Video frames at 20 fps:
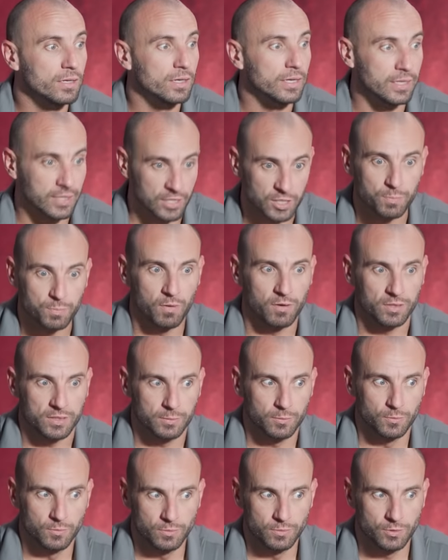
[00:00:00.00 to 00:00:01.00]
it is
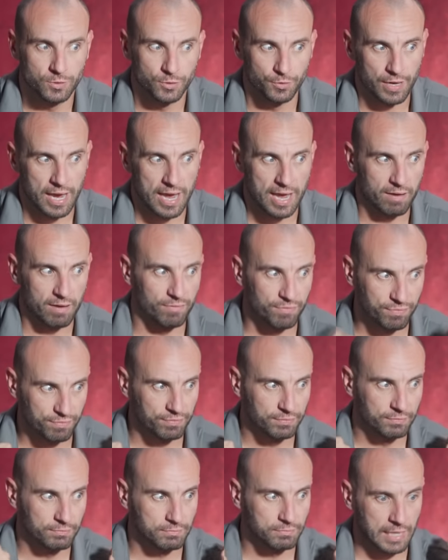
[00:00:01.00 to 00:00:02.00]
possible to have
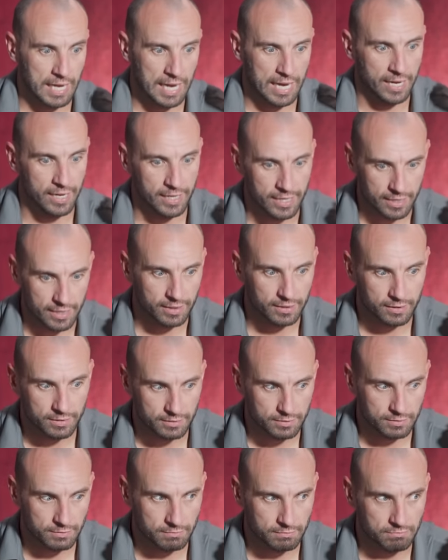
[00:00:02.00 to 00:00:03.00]
a
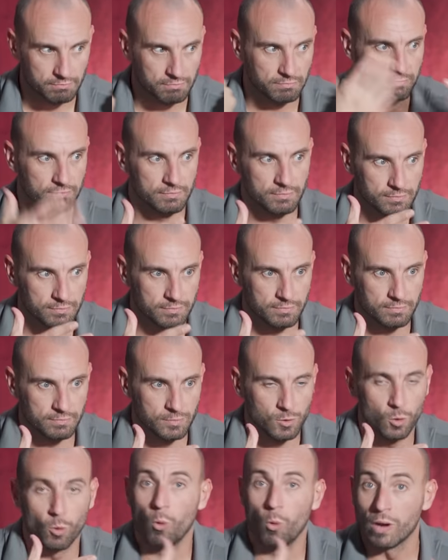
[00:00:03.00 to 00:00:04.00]

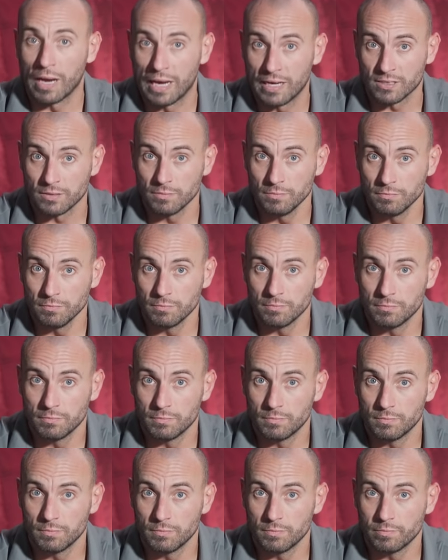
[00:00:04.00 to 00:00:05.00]
orgasm
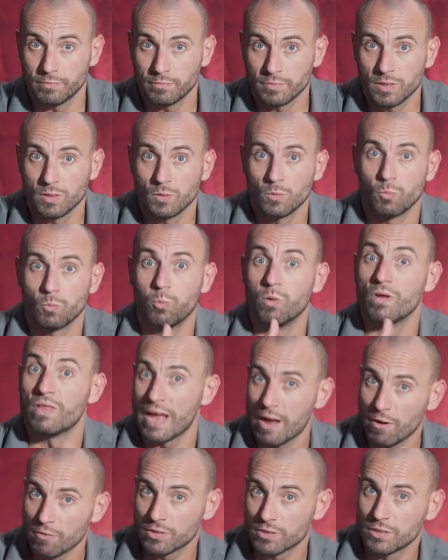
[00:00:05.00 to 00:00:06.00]

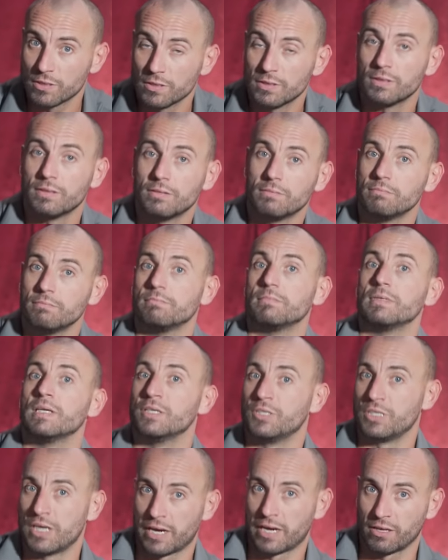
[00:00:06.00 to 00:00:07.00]
without
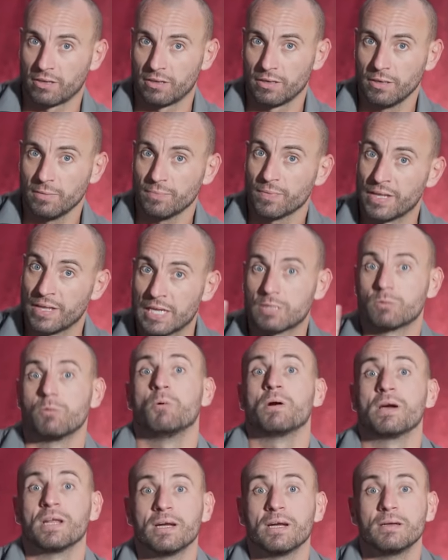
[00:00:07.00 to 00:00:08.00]
ejaculating, and that's what
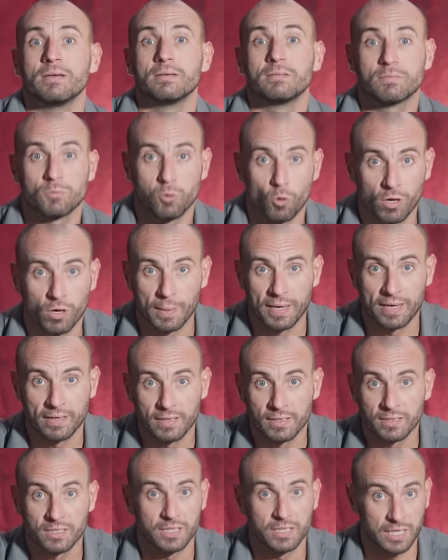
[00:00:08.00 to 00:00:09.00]
we're going to talk about
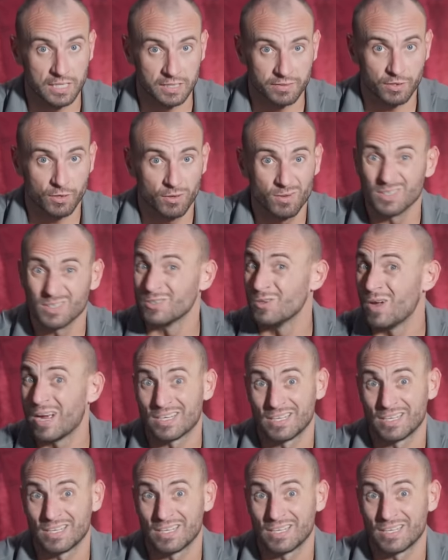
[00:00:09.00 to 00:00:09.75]
in today's video. It's not